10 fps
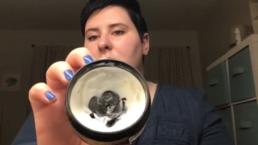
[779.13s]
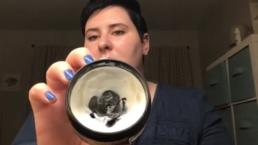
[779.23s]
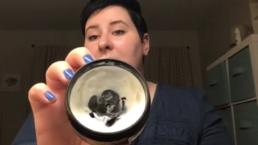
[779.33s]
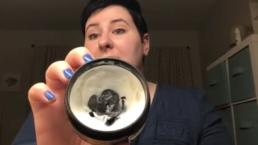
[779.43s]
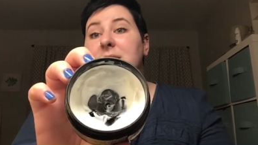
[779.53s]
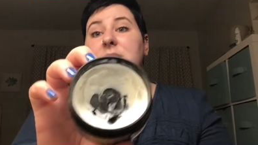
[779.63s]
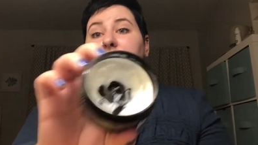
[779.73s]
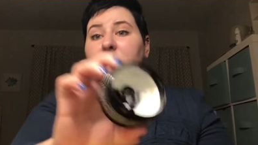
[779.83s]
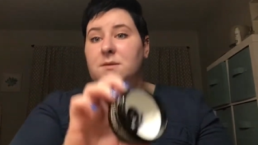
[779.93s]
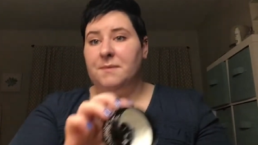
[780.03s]
and it
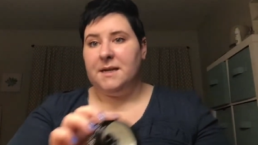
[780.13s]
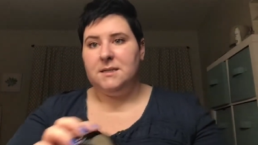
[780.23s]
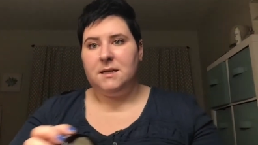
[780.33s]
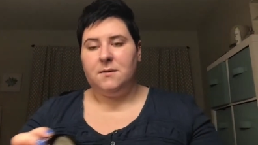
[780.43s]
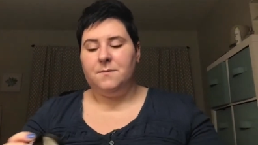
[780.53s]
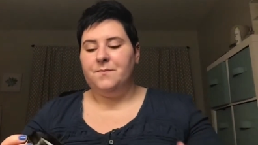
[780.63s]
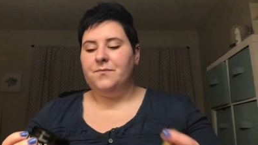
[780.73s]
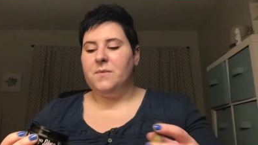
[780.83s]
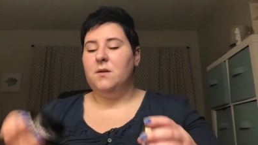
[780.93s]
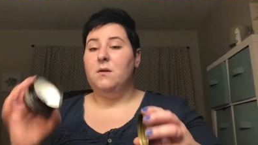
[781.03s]
smells amazing.
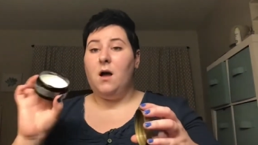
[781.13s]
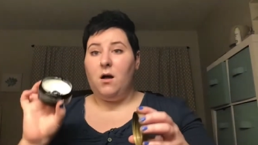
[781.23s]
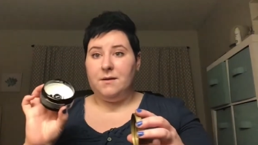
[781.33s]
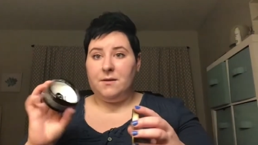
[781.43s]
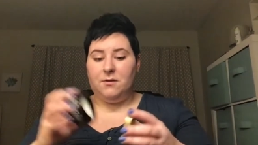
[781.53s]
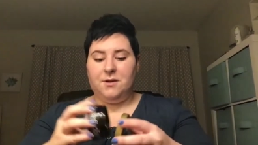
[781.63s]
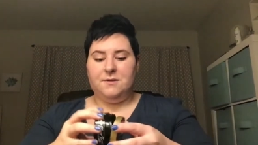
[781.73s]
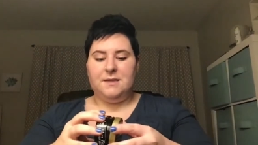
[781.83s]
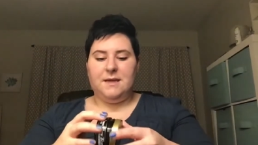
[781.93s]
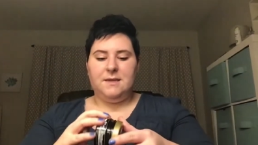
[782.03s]
I'll either use
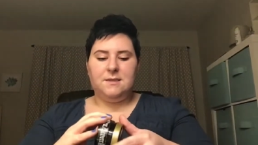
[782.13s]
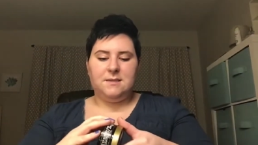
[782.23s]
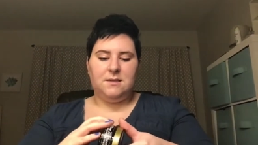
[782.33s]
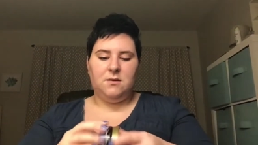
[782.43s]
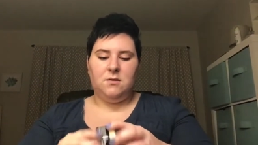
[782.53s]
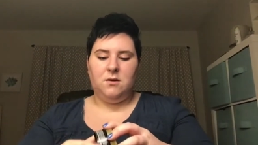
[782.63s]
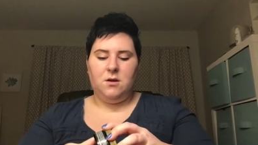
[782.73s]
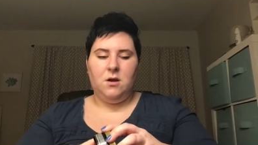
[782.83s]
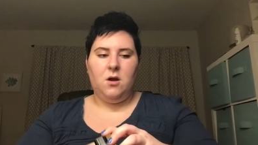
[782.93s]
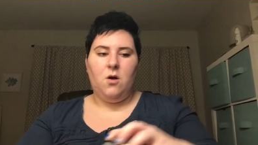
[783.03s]
this
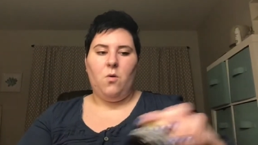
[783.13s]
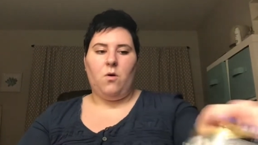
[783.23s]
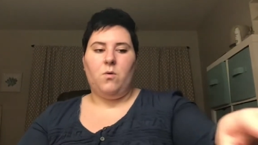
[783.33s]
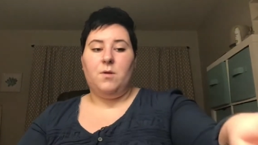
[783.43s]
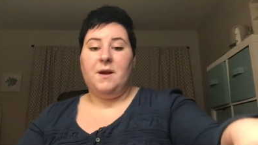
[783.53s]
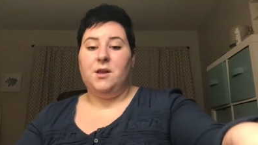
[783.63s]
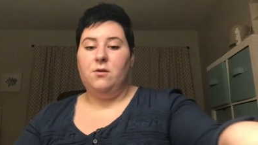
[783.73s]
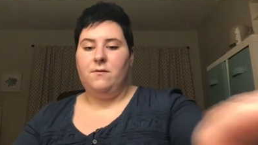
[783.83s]
or one of my new